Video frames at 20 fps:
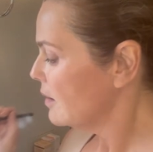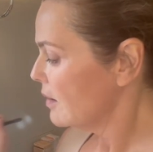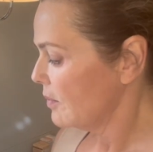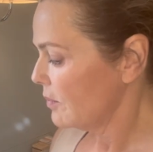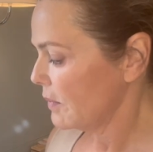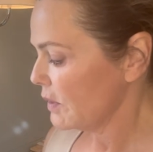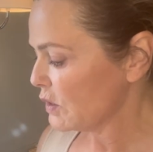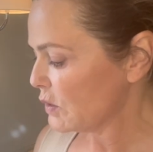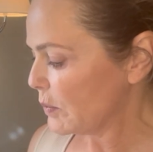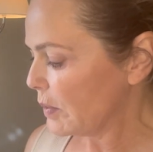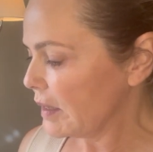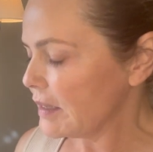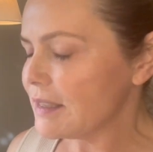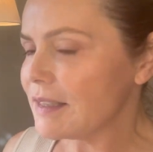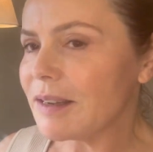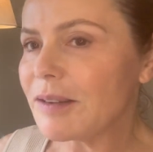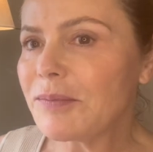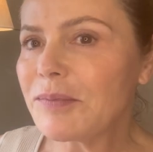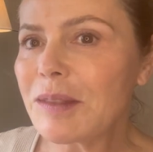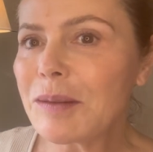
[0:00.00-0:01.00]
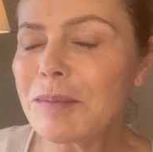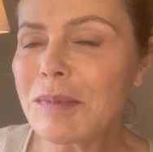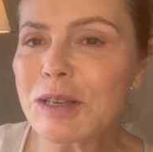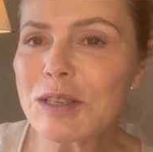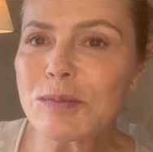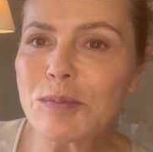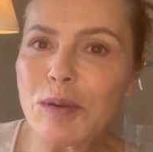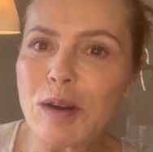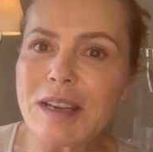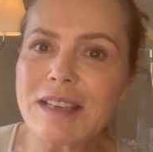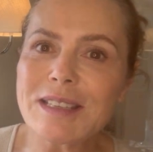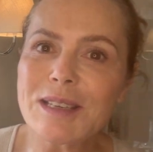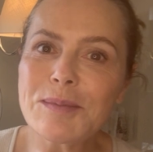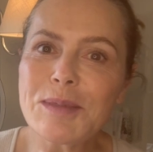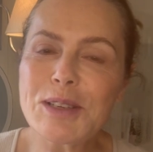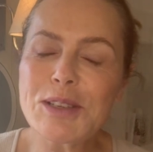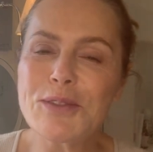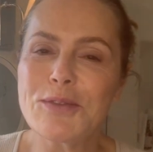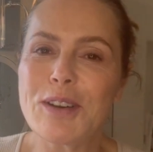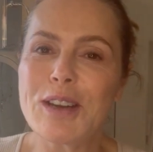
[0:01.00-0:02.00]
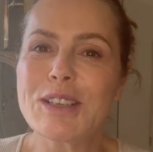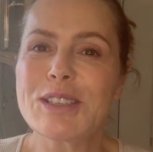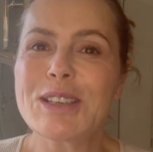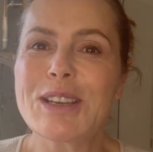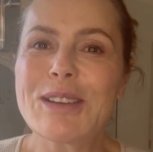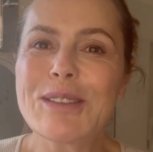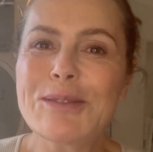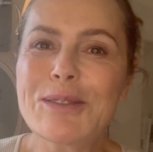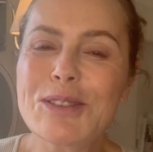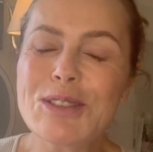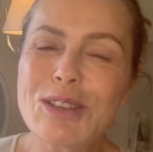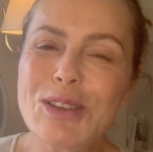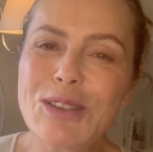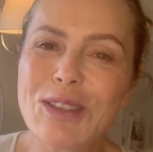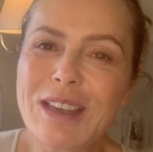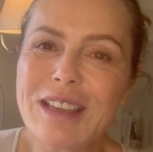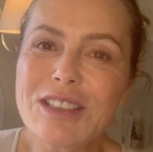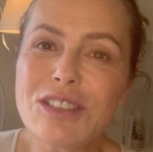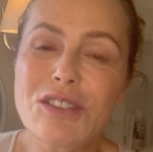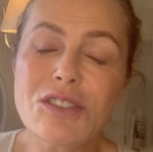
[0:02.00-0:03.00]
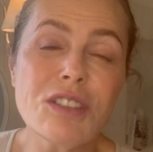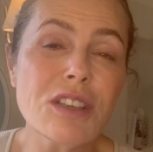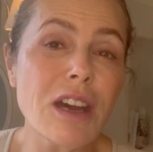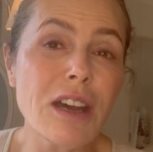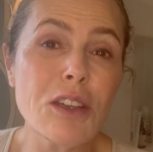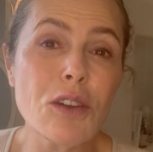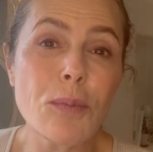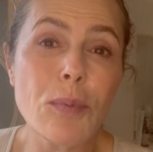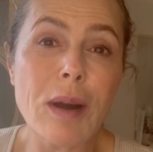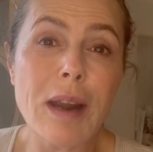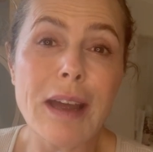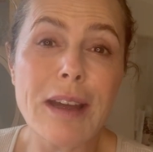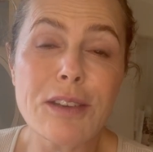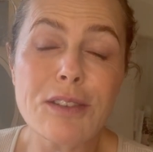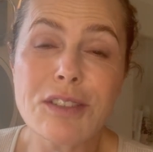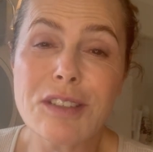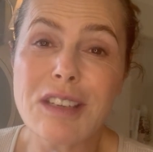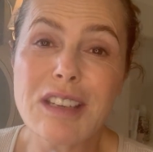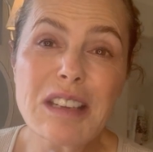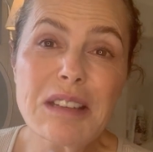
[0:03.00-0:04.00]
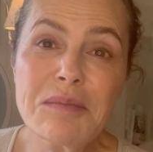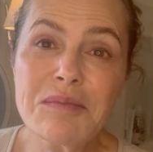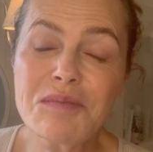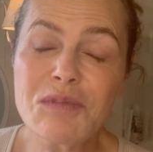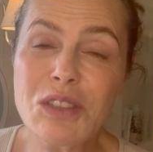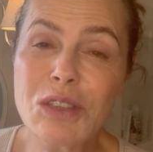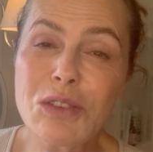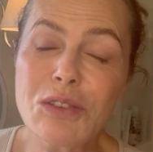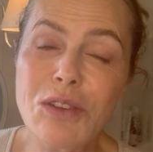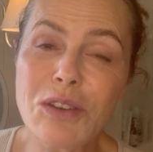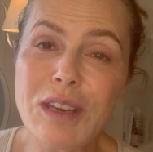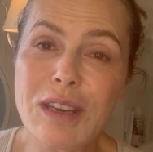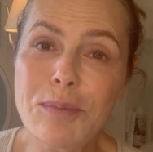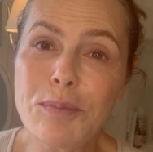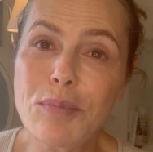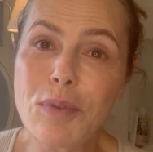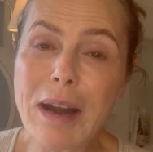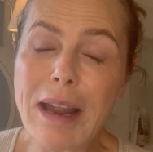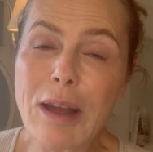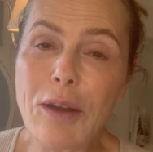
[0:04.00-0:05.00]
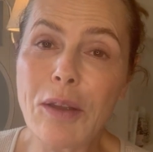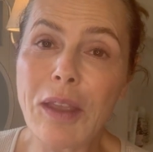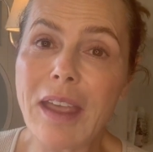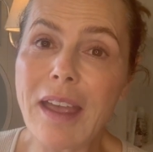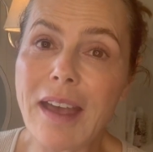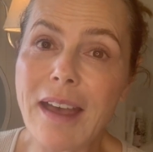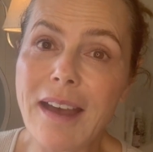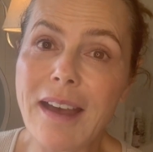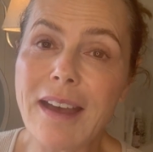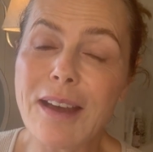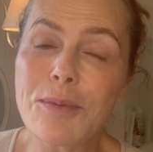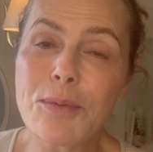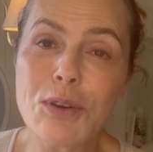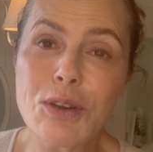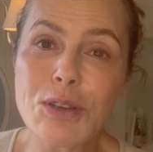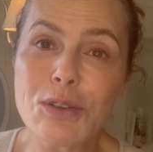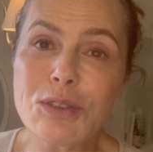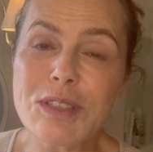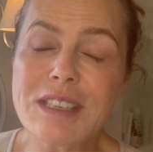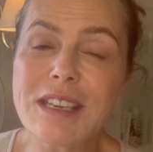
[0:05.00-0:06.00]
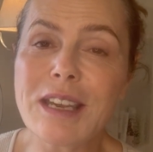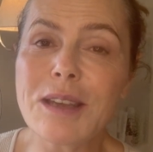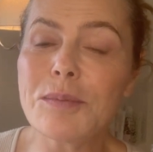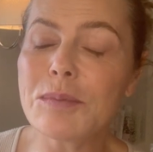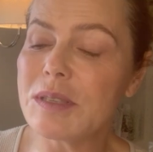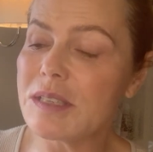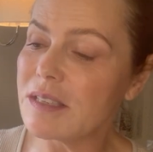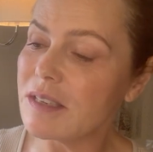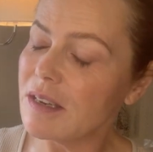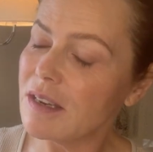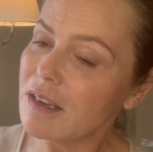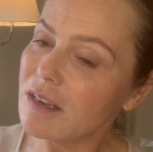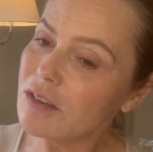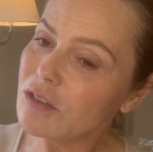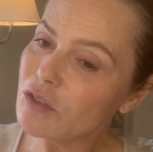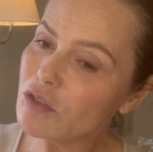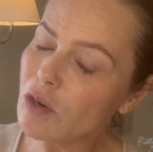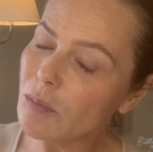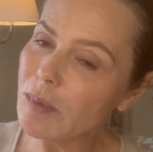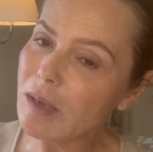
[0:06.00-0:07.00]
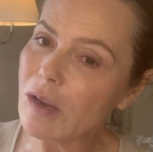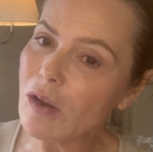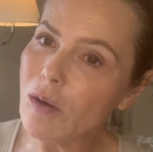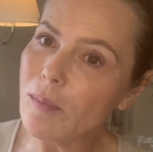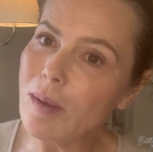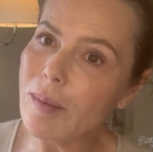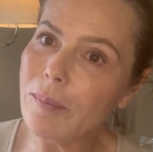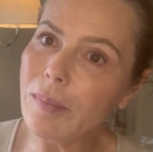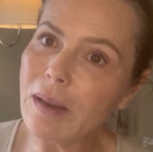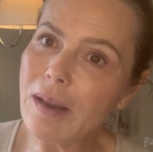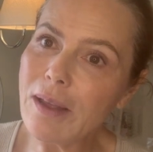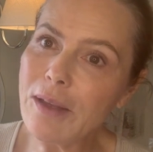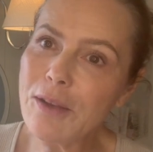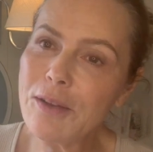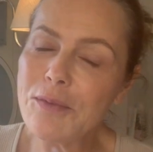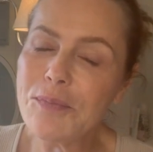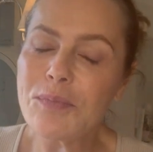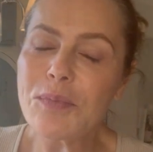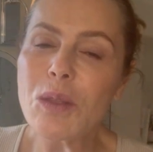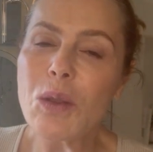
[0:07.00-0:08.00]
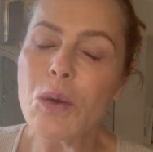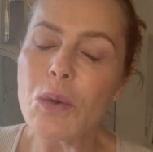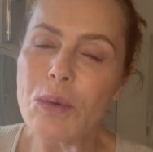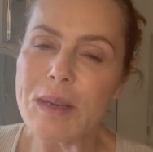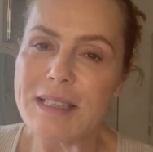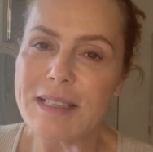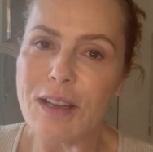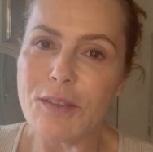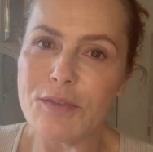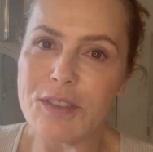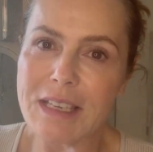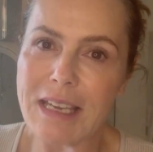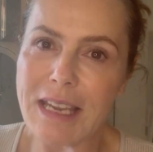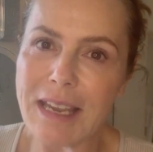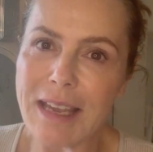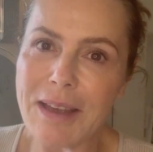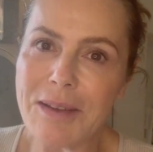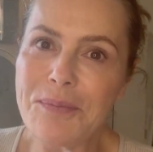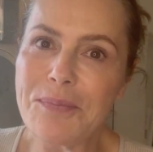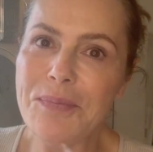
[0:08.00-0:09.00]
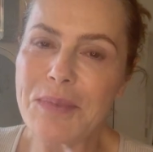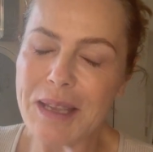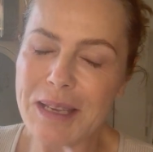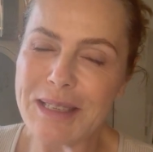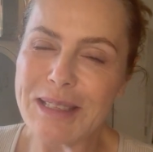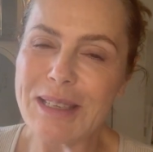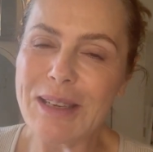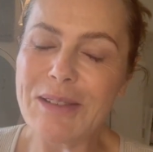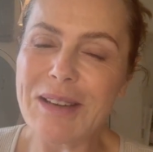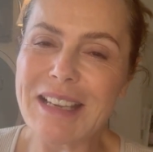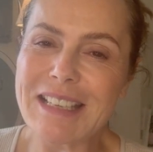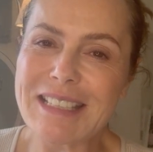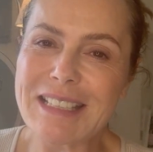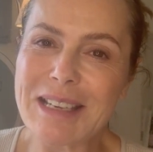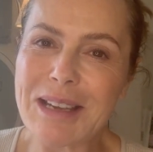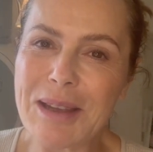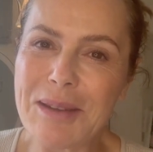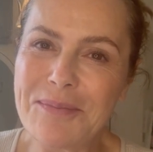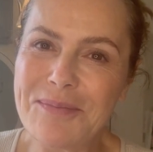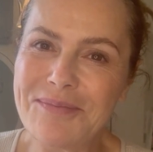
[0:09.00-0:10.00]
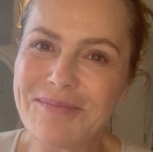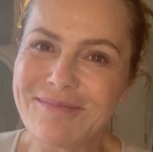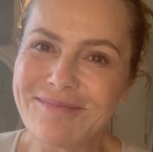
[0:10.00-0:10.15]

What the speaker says: Much better, much brighter, much fresher. What do you think? Do you dye your brows? Do you do any brow care? What are your tips? Drop me a comment below. Always love to hear. I'll see you next time.